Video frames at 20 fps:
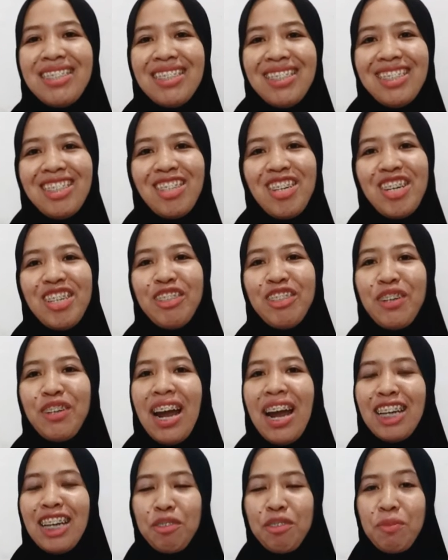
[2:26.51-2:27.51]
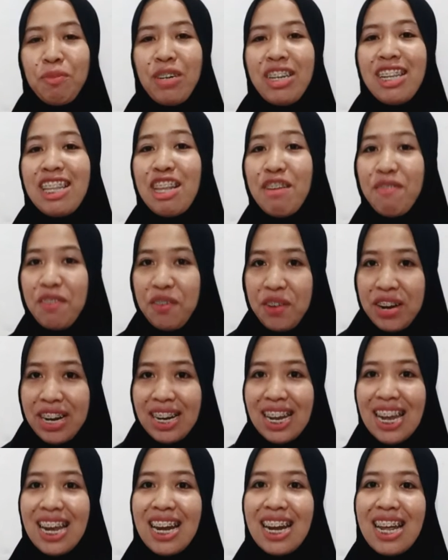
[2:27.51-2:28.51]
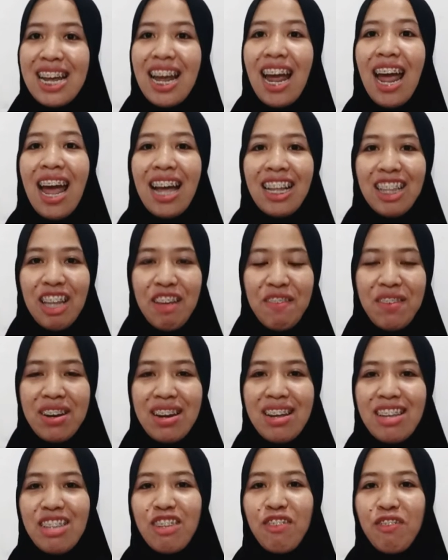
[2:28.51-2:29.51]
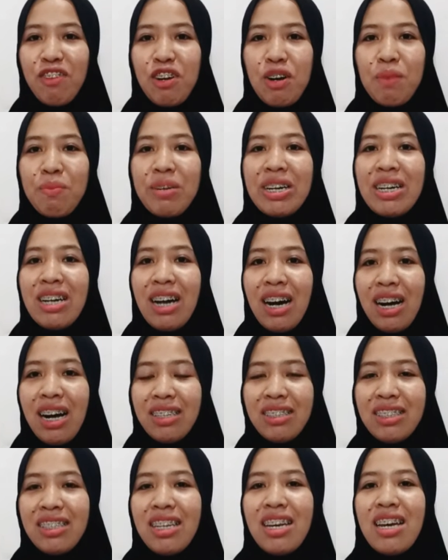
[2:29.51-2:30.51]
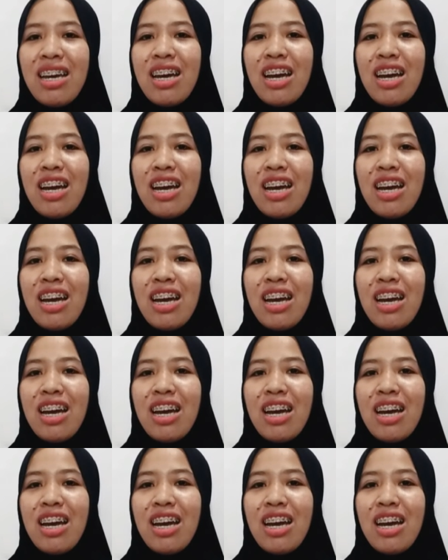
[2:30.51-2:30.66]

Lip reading: children to express different eating activities from adults.